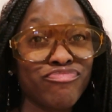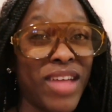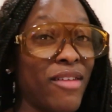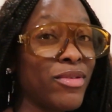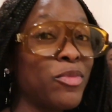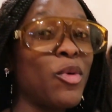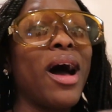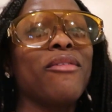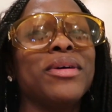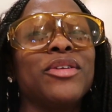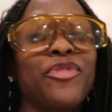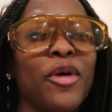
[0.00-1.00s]
Haven't well,
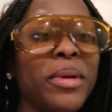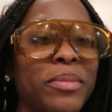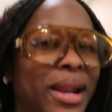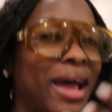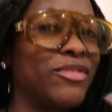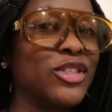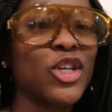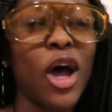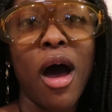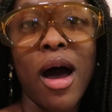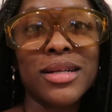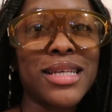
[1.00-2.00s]
I've been filming, but I haven't
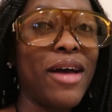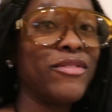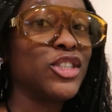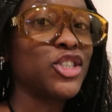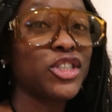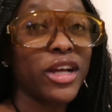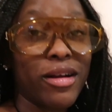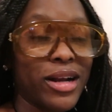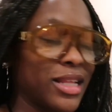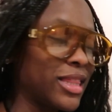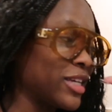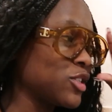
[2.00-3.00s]
talked, I haven't shared
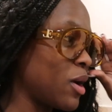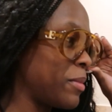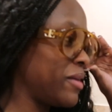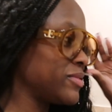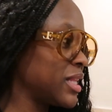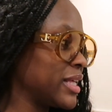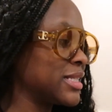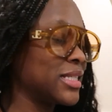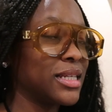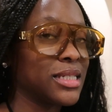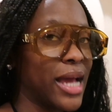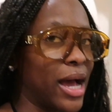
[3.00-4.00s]
anything. So I'm gonna have to really
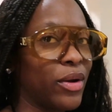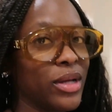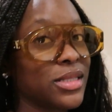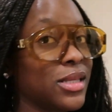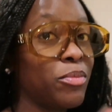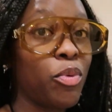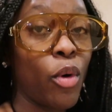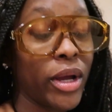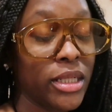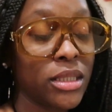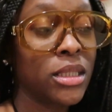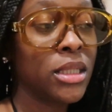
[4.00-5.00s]
sit down at some
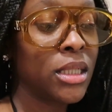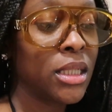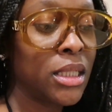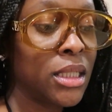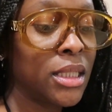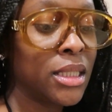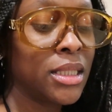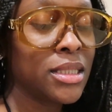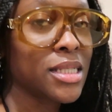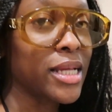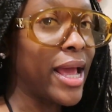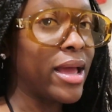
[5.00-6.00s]
point
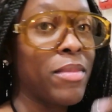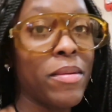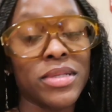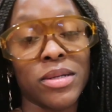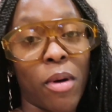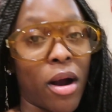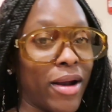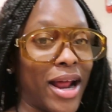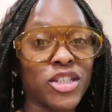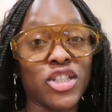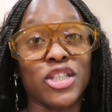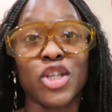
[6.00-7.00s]
today, maybe tomorrow, and
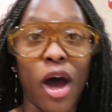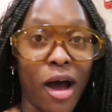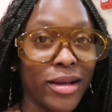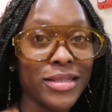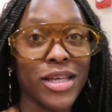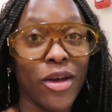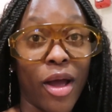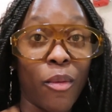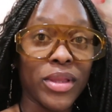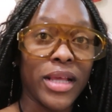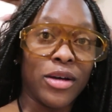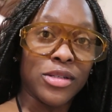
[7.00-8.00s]
actually talk and tell y'all
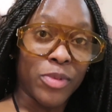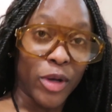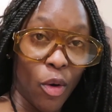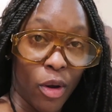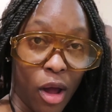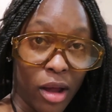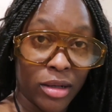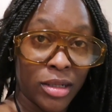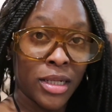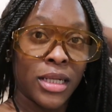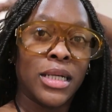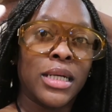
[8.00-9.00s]
what the hell's been going
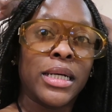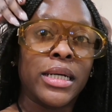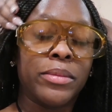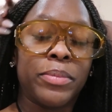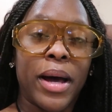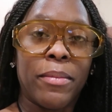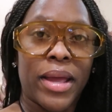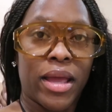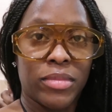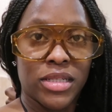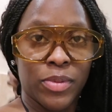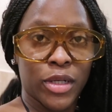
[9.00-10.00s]
on. But
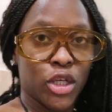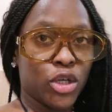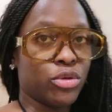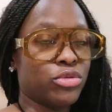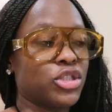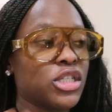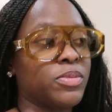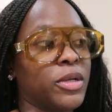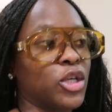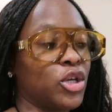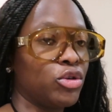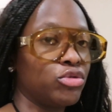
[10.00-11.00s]
Miami's been cute. She's
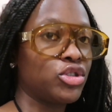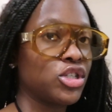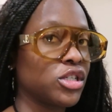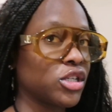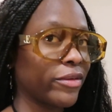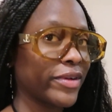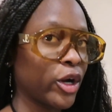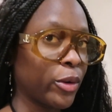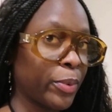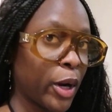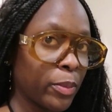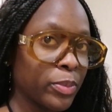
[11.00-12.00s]
been cute. She's serving
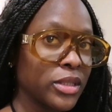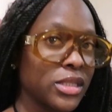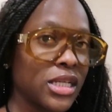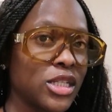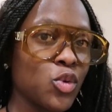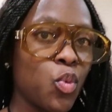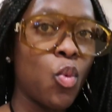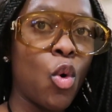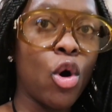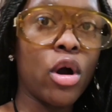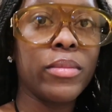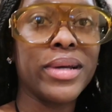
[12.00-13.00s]
her purpose. It's
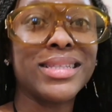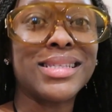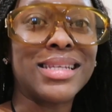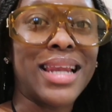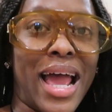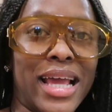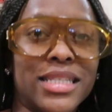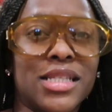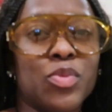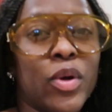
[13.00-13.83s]
warm. It's nice.